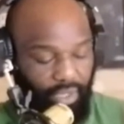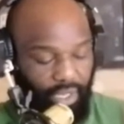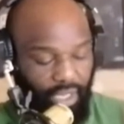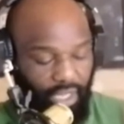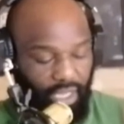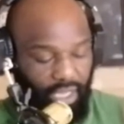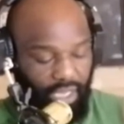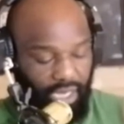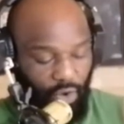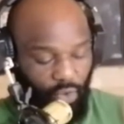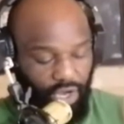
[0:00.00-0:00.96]

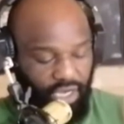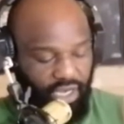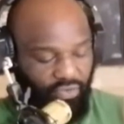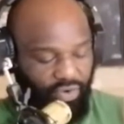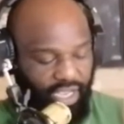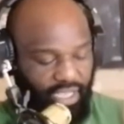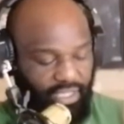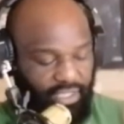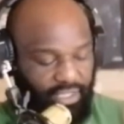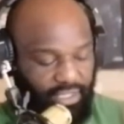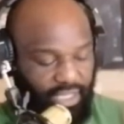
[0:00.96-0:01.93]
They win the
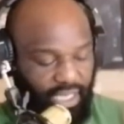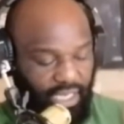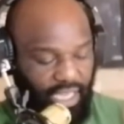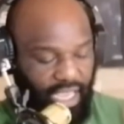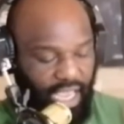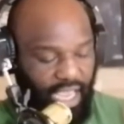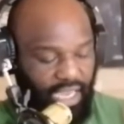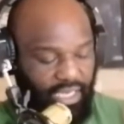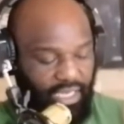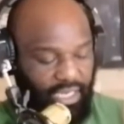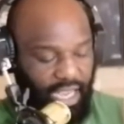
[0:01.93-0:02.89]
race. In the
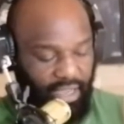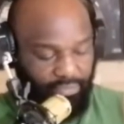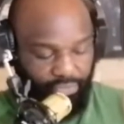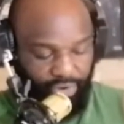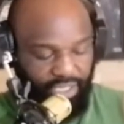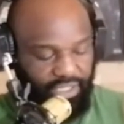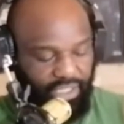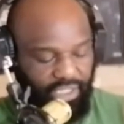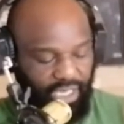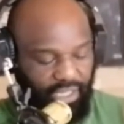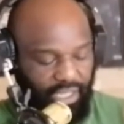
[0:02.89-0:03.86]
end, they embrace
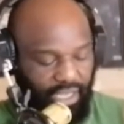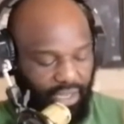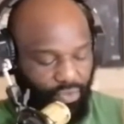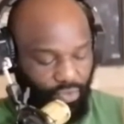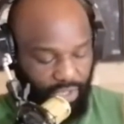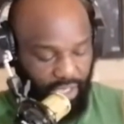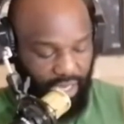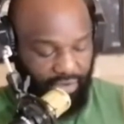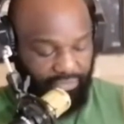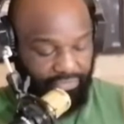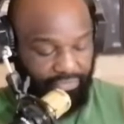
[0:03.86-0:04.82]
each other with
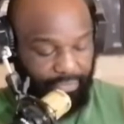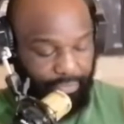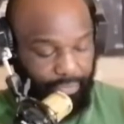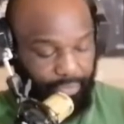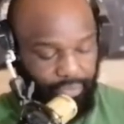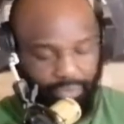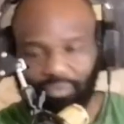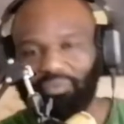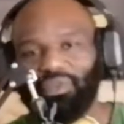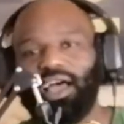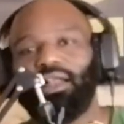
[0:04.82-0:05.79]
love.
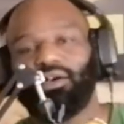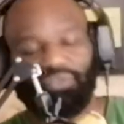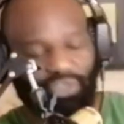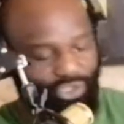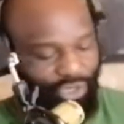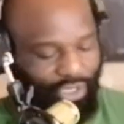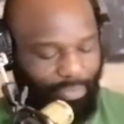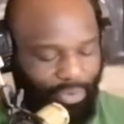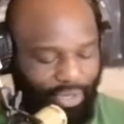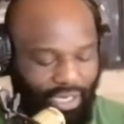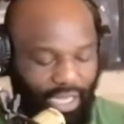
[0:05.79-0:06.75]
I love the song they
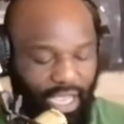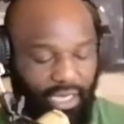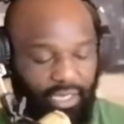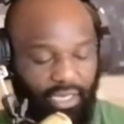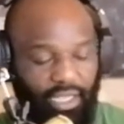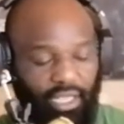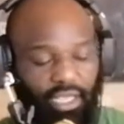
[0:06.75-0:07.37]
put in the end.